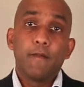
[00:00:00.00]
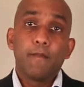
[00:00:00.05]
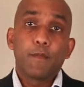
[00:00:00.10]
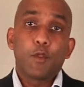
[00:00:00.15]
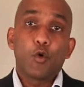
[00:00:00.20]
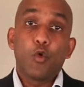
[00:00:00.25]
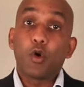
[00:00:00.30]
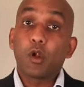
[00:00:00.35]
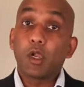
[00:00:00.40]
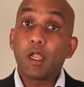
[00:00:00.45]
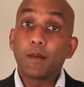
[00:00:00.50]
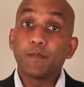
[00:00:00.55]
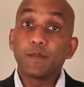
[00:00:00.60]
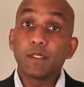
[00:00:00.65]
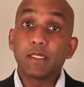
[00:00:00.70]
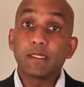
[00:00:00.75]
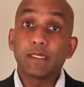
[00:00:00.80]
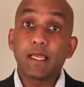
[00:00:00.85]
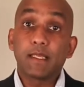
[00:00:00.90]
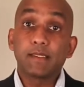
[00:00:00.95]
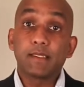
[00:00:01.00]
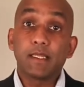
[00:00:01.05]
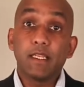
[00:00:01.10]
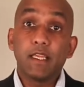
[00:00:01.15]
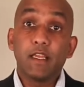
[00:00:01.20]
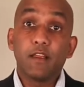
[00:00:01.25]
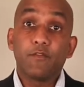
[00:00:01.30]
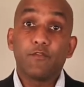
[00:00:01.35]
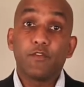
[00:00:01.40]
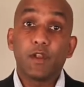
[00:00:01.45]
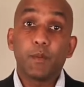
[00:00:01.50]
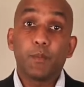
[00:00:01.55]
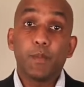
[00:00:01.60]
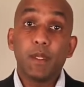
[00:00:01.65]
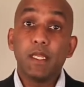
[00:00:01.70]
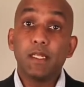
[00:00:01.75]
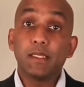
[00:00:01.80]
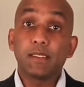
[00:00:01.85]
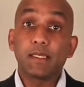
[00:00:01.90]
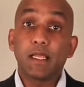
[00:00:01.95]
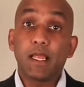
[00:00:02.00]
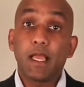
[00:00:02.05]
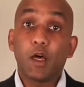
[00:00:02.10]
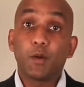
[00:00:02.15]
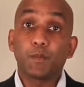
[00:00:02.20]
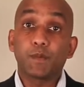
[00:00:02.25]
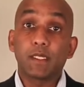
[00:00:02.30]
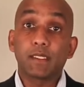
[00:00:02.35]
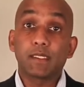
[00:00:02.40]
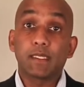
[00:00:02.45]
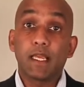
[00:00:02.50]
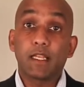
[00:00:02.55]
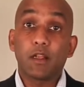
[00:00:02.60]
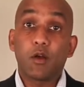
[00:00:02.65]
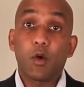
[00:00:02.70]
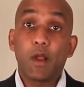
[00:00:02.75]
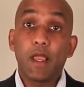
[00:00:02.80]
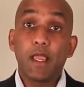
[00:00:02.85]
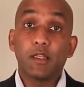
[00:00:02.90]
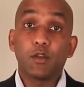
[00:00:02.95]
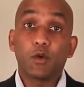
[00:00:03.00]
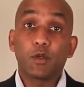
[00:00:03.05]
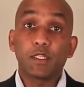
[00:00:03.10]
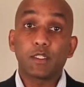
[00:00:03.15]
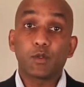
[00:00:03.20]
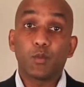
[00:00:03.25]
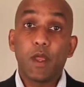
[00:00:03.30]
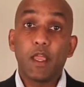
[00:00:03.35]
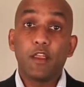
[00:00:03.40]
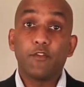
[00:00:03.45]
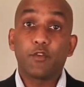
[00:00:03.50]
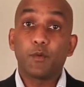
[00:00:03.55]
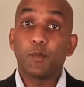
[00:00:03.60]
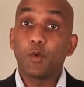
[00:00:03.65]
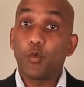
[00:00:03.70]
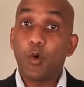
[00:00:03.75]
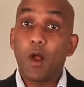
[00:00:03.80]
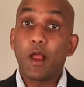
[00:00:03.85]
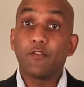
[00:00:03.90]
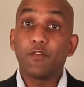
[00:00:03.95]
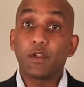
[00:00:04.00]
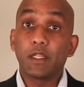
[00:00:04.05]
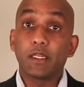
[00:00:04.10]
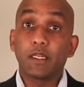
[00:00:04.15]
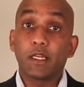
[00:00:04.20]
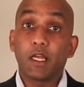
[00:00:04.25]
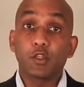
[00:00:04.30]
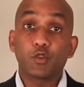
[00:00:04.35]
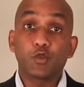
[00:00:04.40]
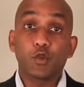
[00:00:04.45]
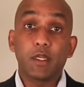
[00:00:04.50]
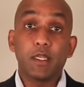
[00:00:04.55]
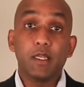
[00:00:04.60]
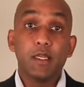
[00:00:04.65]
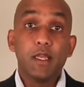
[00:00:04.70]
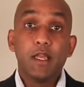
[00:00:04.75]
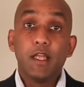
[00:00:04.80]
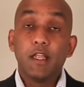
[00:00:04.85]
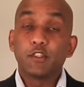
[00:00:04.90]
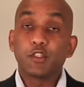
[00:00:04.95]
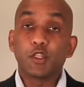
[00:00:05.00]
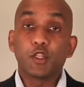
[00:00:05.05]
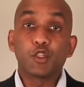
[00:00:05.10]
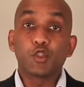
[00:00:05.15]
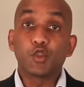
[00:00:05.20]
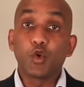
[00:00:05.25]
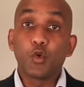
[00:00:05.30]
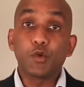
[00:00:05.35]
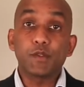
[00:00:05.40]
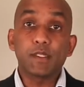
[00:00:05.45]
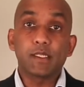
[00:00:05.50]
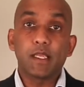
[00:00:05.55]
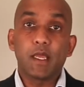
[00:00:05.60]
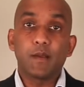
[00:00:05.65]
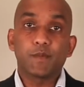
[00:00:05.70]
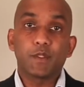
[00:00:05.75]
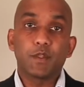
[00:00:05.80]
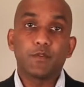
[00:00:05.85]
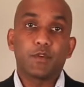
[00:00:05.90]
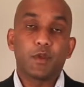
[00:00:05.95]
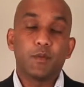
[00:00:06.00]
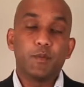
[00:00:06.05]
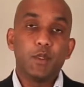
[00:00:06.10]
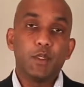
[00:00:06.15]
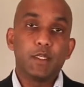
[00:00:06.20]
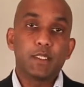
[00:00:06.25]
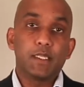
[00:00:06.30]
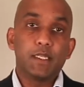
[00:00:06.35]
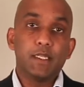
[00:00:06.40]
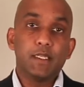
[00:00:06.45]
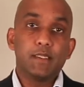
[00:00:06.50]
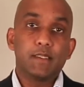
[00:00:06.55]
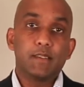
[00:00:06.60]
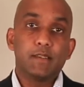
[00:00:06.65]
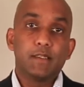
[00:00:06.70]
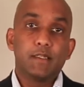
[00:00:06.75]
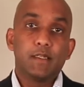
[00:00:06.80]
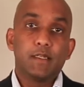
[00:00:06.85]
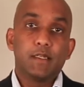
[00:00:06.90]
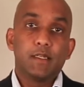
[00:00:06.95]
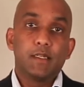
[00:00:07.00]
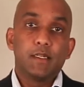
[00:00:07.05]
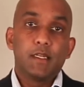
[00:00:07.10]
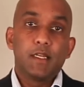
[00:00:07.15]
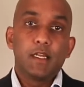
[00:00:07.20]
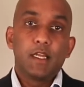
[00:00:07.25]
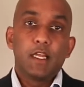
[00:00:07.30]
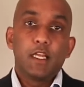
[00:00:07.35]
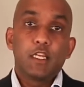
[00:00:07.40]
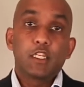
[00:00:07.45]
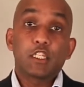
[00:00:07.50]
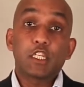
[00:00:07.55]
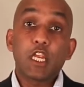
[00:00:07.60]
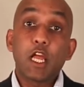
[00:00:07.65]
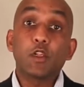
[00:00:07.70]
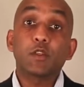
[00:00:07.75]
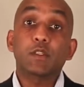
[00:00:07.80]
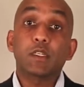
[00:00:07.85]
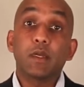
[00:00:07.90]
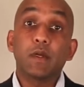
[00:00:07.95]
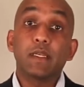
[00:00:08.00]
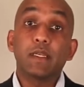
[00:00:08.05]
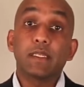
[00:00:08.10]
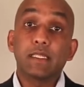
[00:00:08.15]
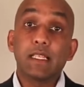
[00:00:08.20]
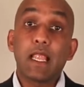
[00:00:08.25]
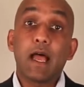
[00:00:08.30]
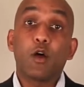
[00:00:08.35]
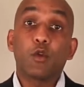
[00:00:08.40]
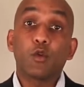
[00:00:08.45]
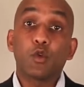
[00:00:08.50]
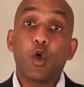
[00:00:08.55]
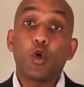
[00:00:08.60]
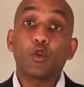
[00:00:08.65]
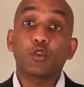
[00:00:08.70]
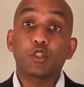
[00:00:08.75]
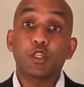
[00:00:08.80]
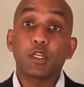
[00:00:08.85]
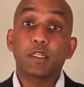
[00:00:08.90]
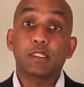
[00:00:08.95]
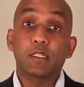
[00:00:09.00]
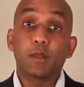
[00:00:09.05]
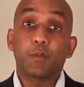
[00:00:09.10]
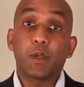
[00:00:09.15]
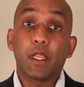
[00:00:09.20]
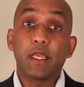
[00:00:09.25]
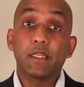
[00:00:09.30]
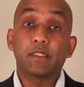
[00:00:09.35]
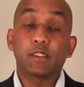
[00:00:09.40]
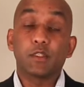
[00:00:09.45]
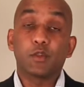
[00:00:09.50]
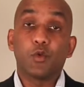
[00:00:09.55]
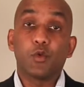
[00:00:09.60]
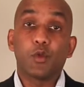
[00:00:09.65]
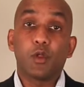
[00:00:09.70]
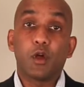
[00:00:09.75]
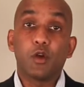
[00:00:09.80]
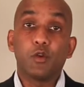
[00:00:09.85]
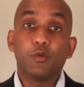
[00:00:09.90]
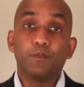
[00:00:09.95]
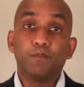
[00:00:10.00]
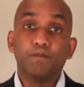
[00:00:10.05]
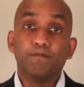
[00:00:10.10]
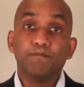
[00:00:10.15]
or clubs in Tanzania and Philippines that helped us get our aid on its way from arrival in country to the doorsteps of communities. Shelter is now not just a place to call home.